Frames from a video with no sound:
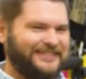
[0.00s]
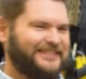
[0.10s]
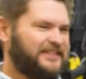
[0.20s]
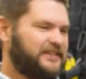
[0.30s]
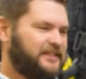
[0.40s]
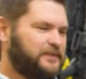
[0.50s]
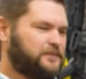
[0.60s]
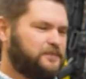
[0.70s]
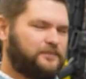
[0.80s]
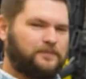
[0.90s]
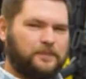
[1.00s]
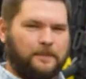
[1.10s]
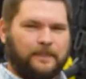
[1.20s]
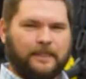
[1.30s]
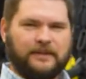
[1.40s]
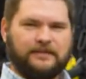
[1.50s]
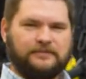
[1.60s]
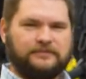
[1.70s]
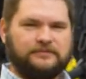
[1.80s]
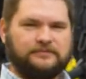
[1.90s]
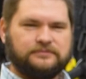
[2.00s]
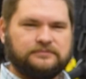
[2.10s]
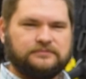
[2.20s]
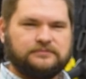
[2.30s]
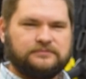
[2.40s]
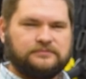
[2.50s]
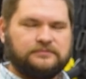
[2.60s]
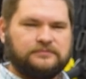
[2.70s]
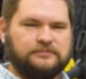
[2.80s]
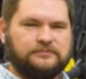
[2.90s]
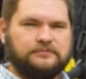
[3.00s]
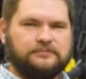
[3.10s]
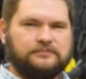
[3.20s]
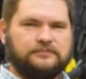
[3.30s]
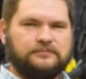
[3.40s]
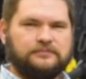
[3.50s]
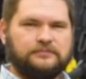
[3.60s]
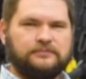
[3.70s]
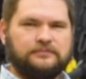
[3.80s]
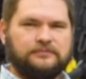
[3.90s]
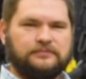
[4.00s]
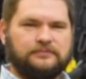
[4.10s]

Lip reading: (not speaking)